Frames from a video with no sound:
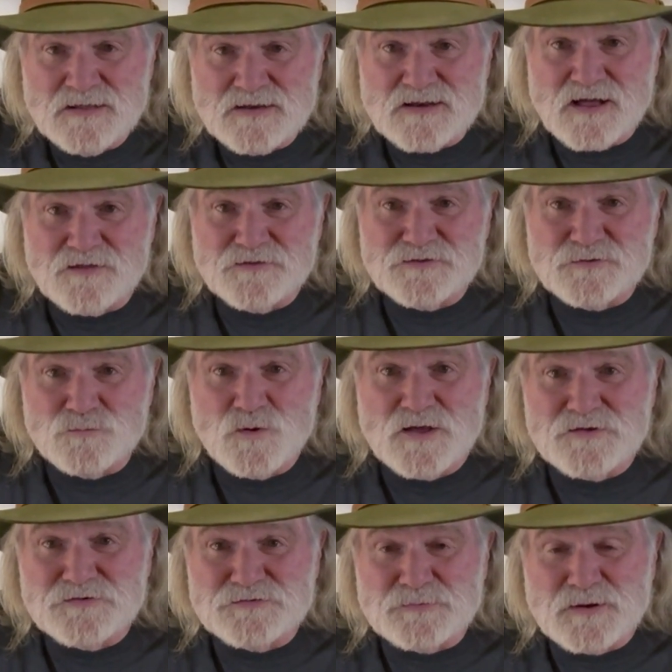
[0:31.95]
Now that the
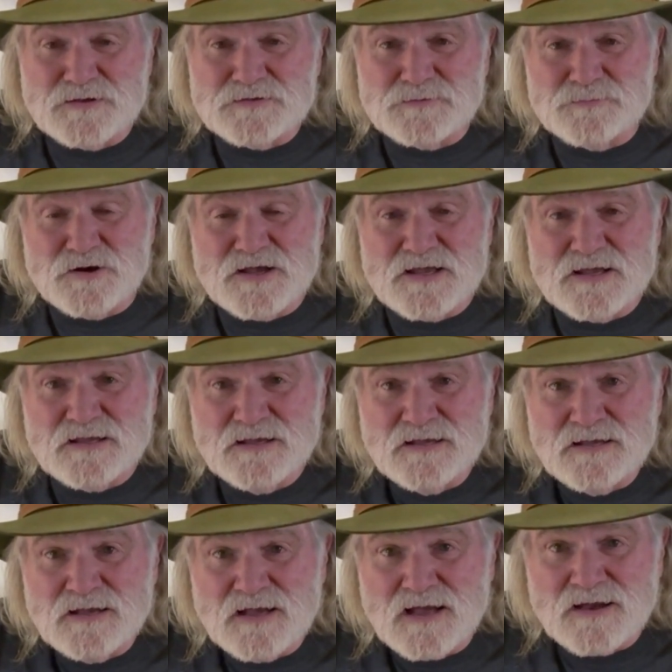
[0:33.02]
weather's about to break,
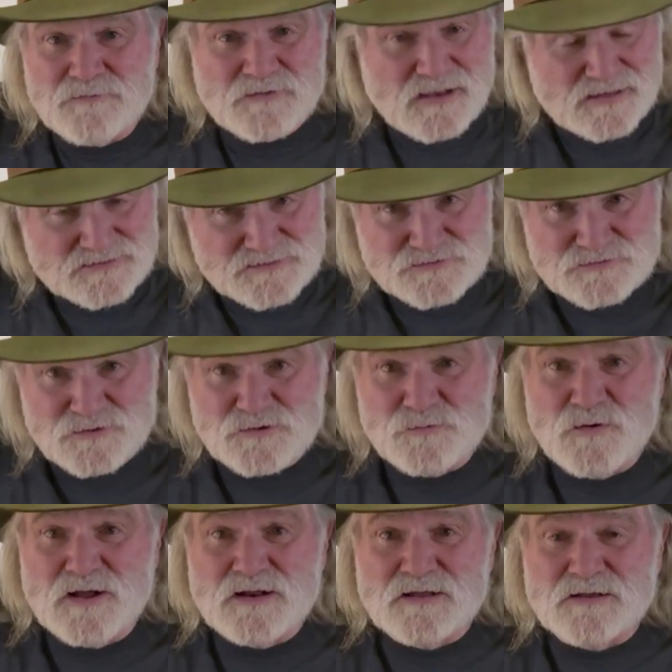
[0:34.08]
I sort of
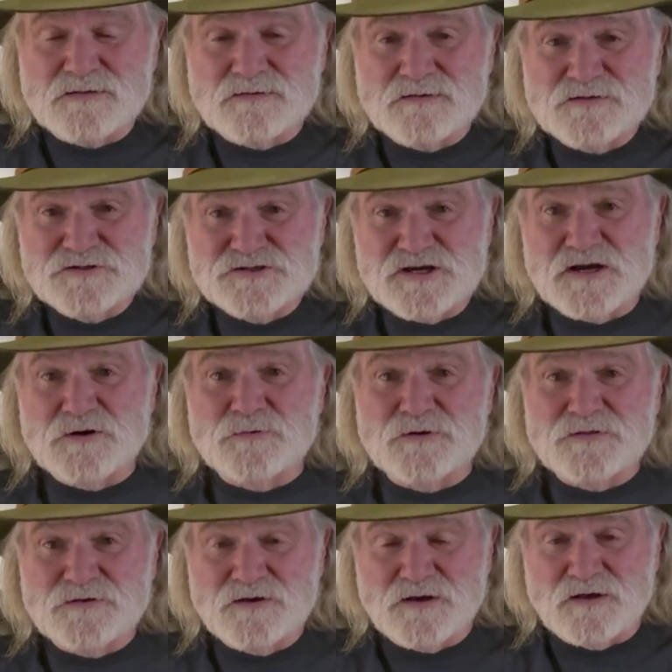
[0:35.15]
want to share with
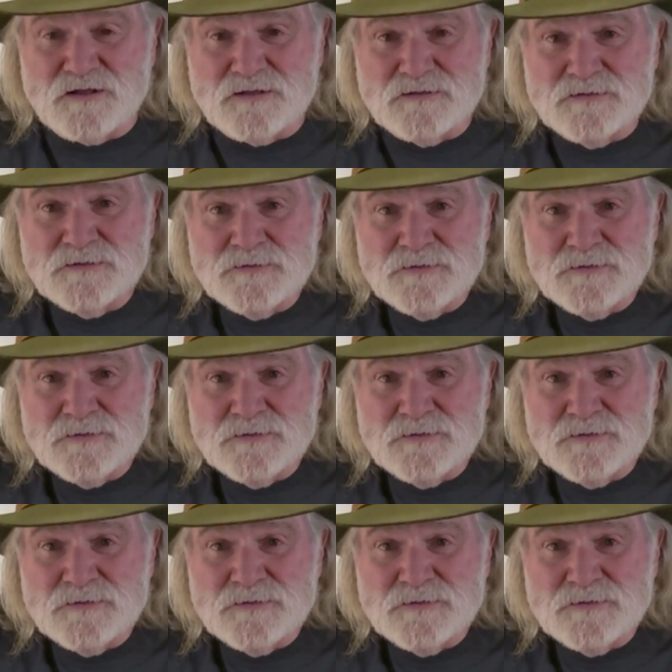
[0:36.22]
y'all